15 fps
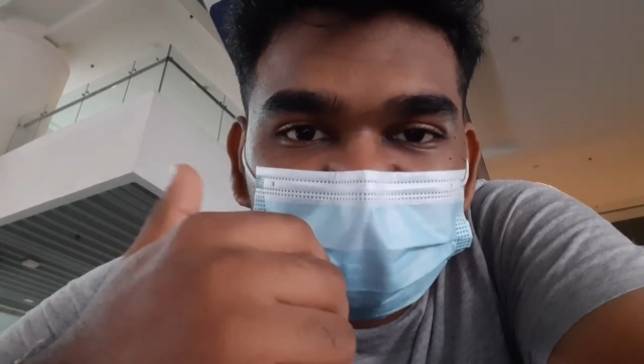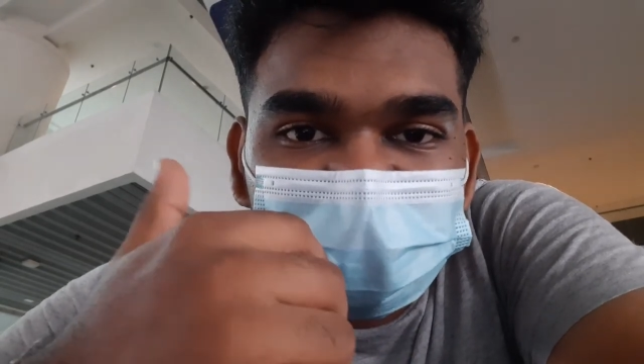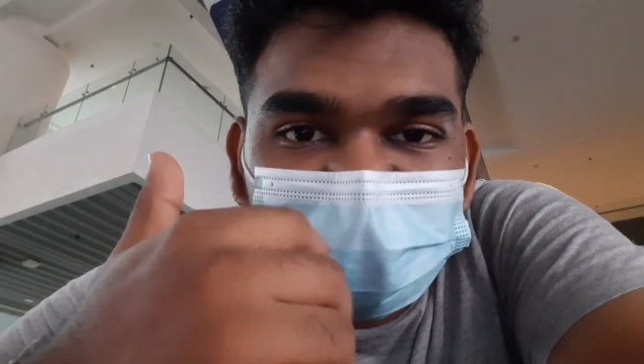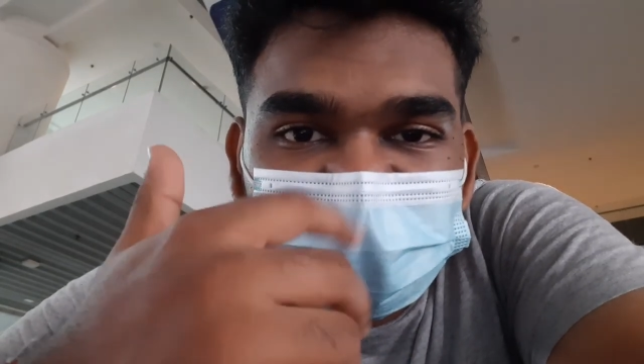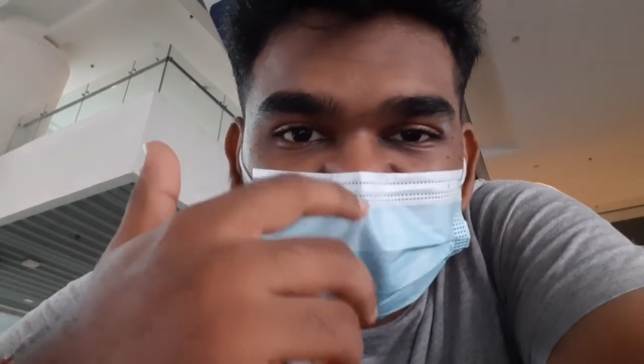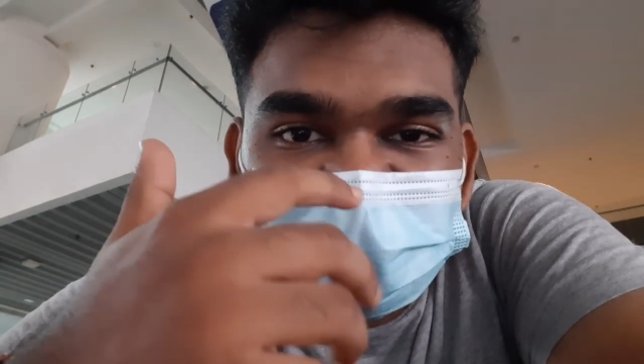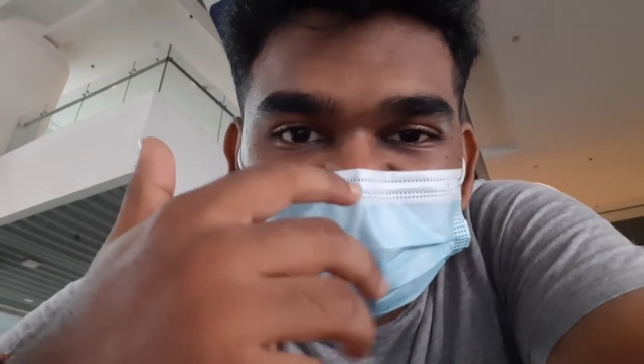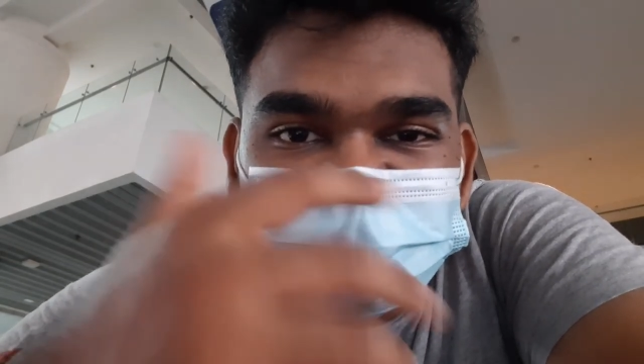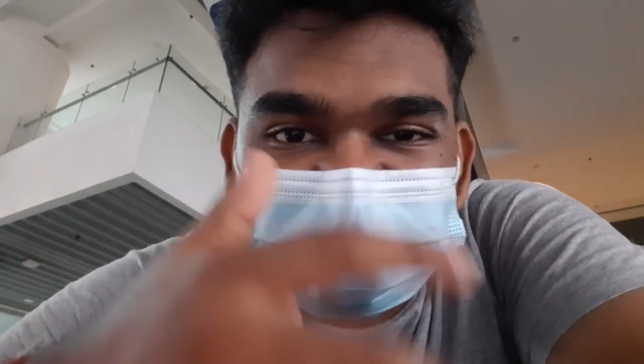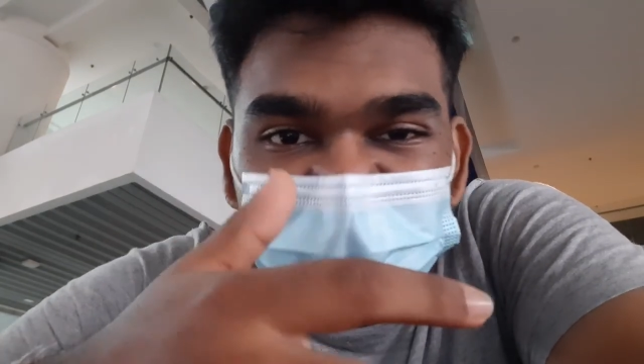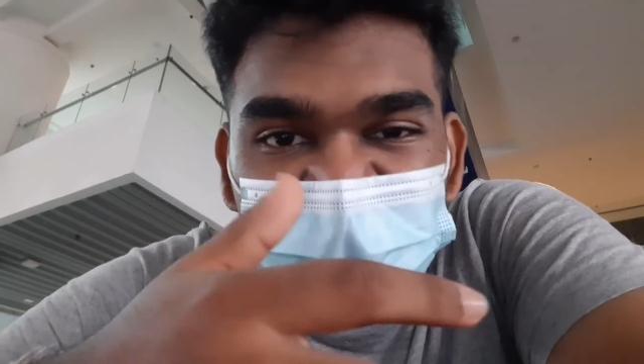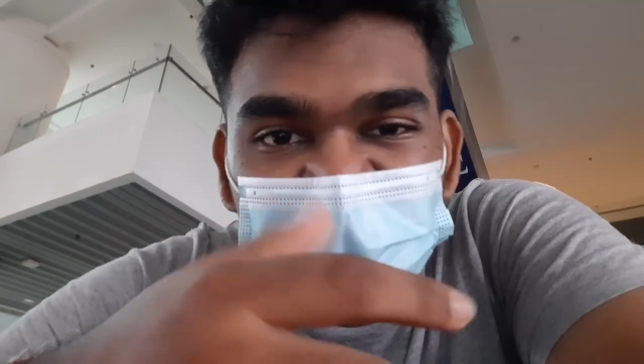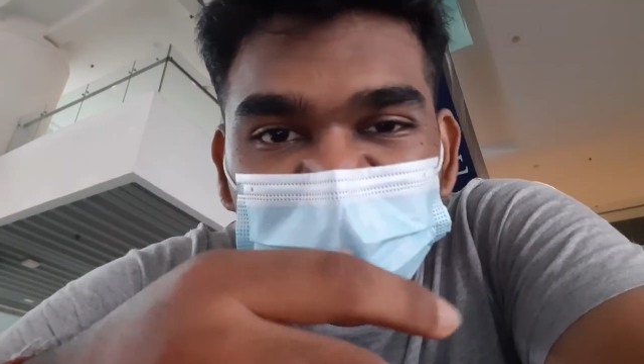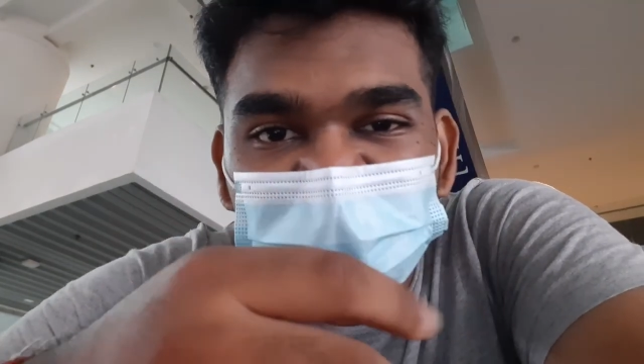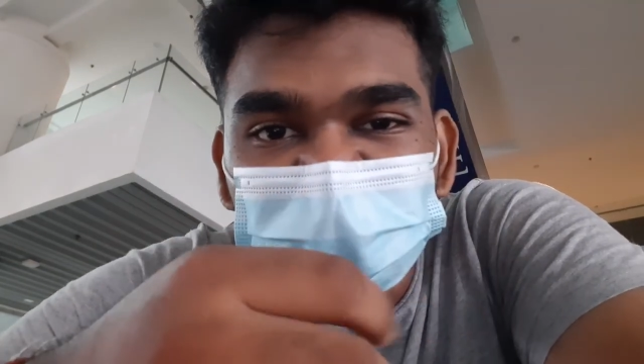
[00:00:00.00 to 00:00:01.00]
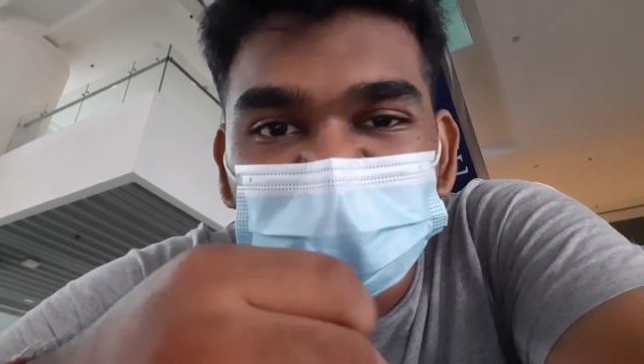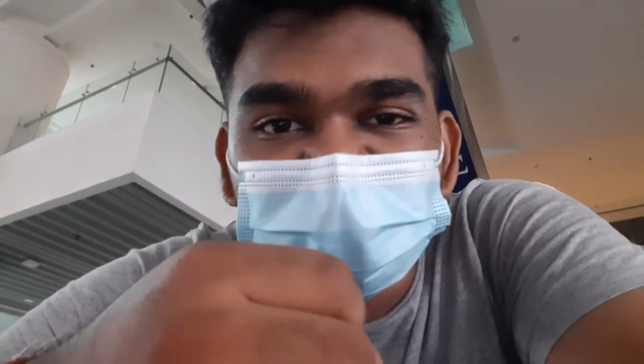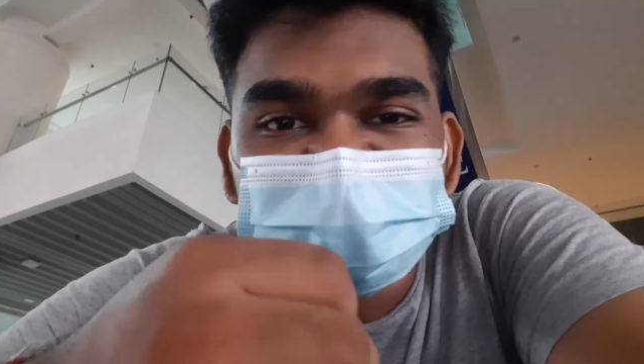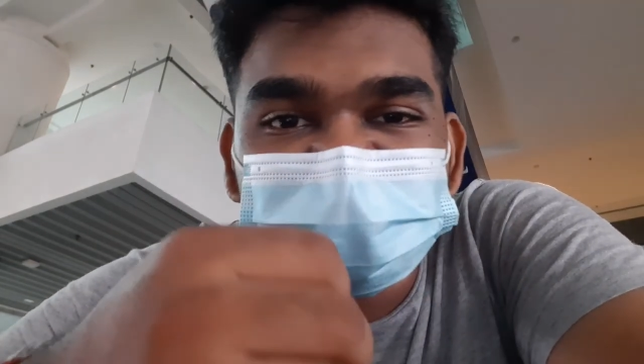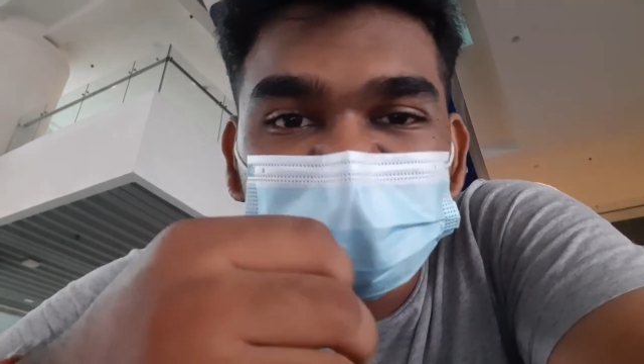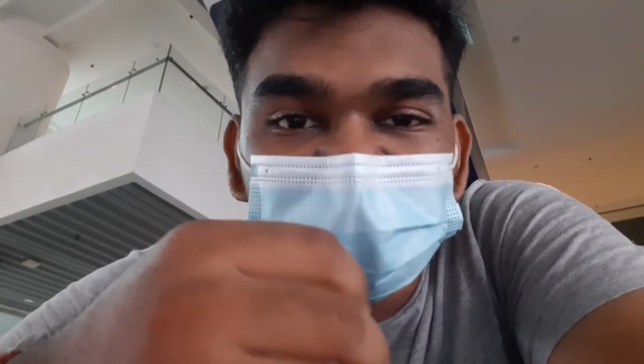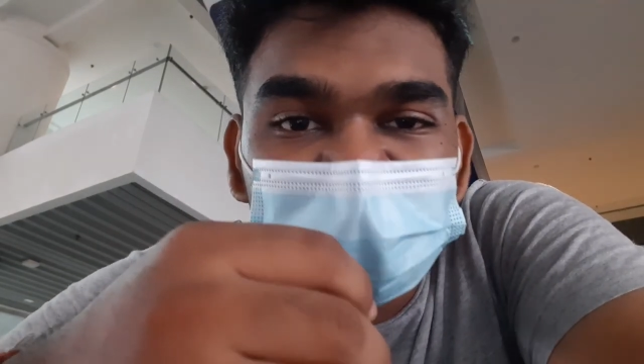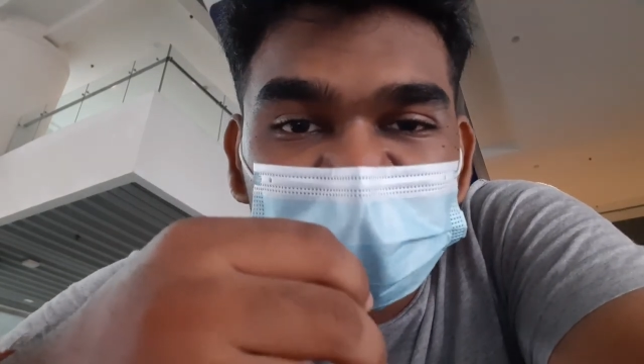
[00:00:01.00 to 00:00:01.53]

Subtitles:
the biggest gain and what is the